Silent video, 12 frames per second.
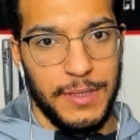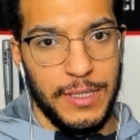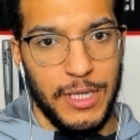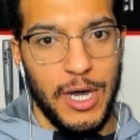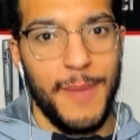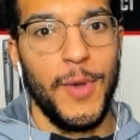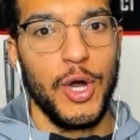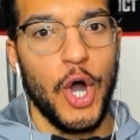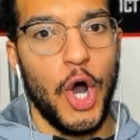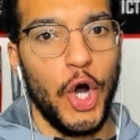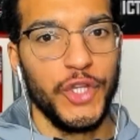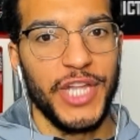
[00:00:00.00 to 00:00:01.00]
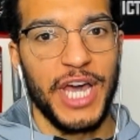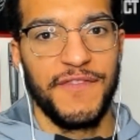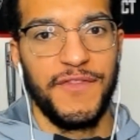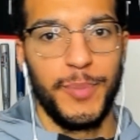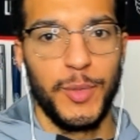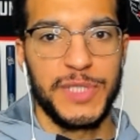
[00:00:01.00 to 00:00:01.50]
Among all
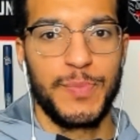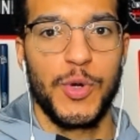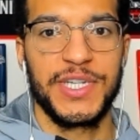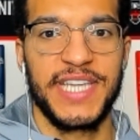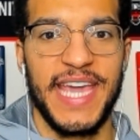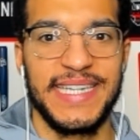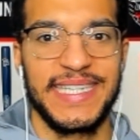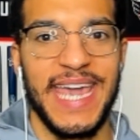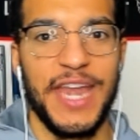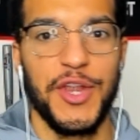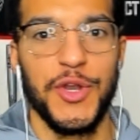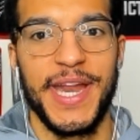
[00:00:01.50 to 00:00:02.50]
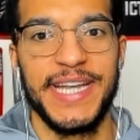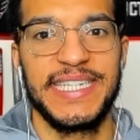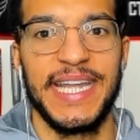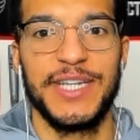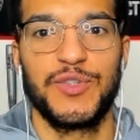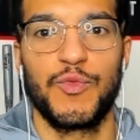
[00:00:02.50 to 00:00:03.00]
non-football sportscasts, Canada, United
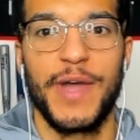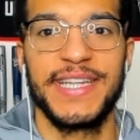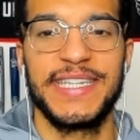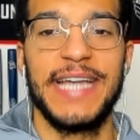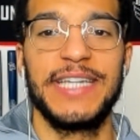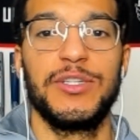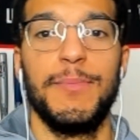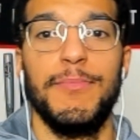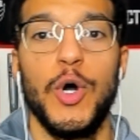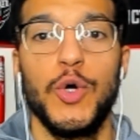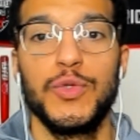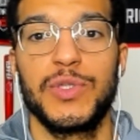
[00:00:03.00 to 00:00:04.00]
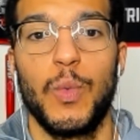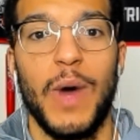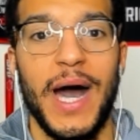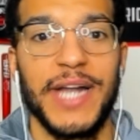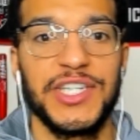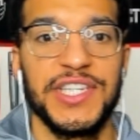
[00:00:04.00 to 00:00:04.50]
States ranks as the most
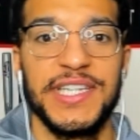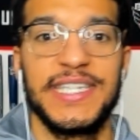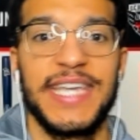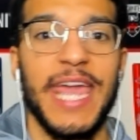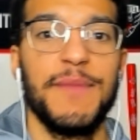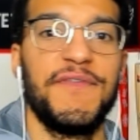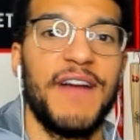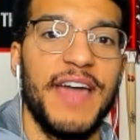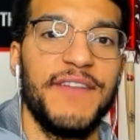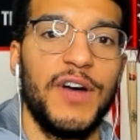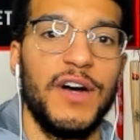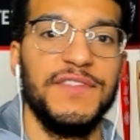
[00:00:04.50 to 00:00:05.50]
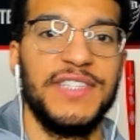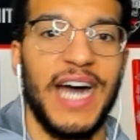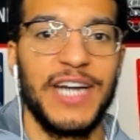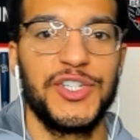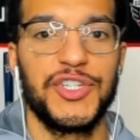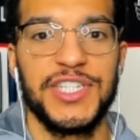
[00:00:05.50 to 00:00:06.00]
watched since Game 5 of
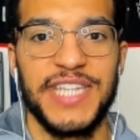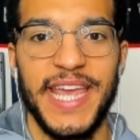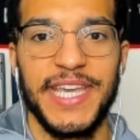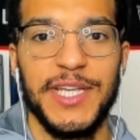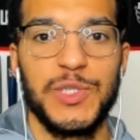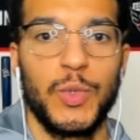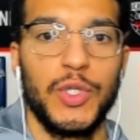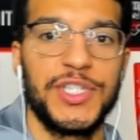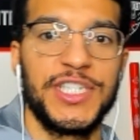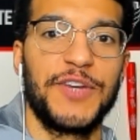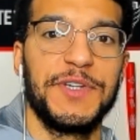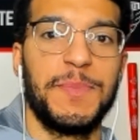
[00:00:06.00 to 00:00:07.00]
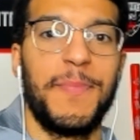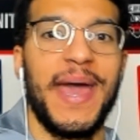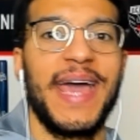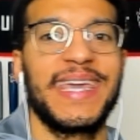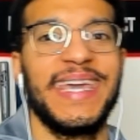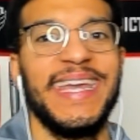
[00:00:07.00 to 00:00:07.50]
Dodgers-Yankees World Series
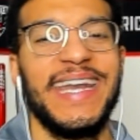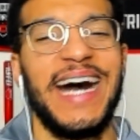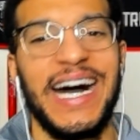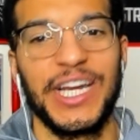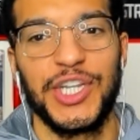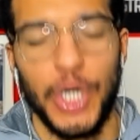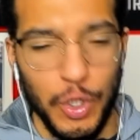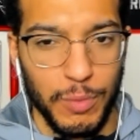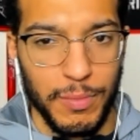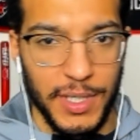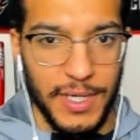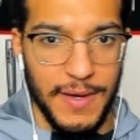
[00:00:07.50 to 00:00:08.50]
back in October.